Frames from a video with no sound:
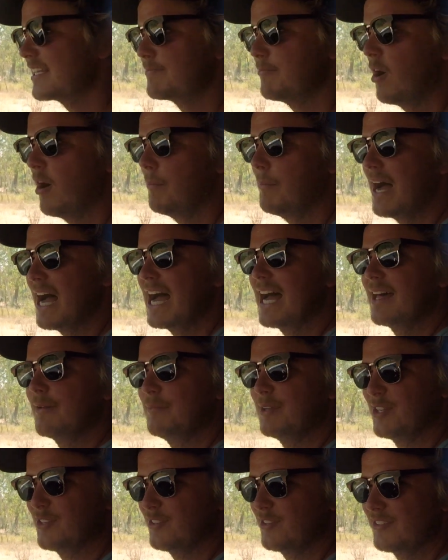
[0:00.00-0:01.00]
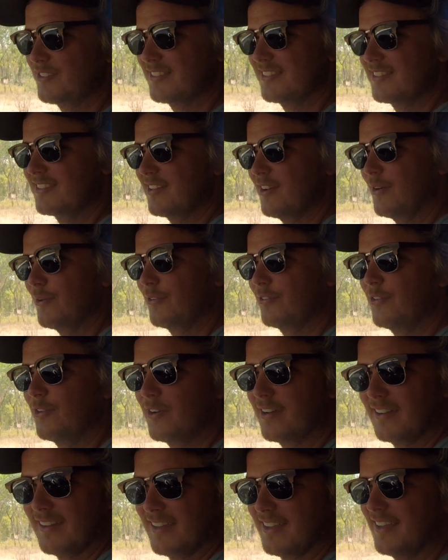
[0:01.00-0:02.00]
my bad, because I was
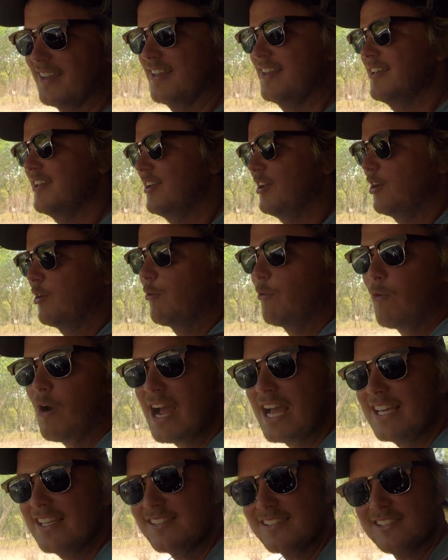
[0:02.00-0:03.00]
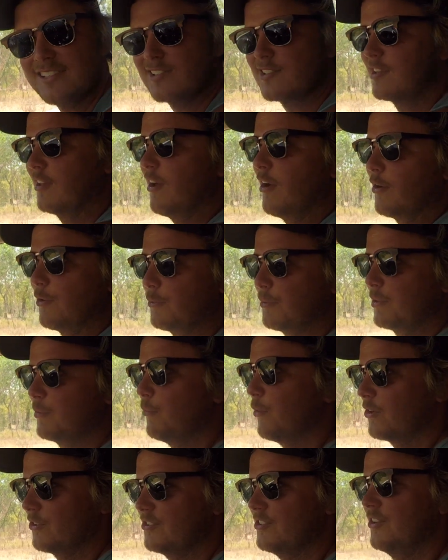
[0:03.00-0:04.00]
like crazy slow with
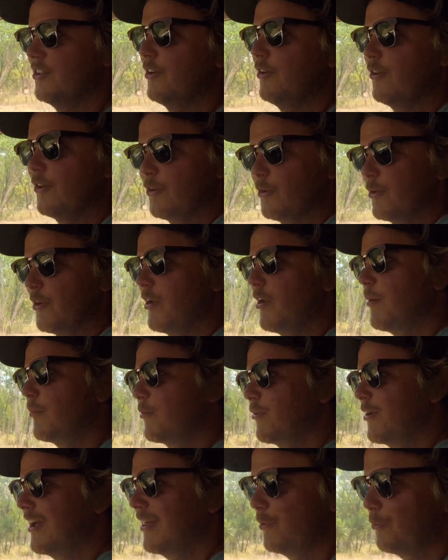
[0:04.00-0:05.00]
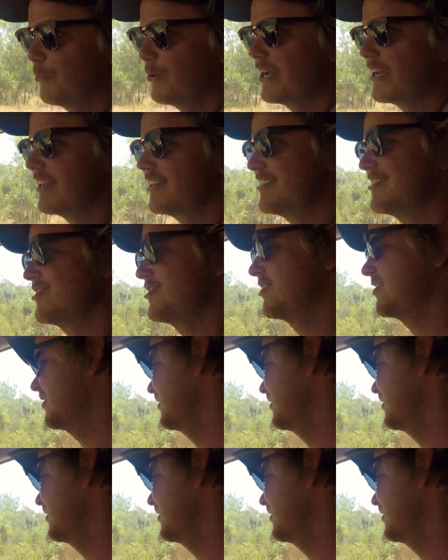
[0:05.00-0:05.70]
what to do. Couldn't operate the winch.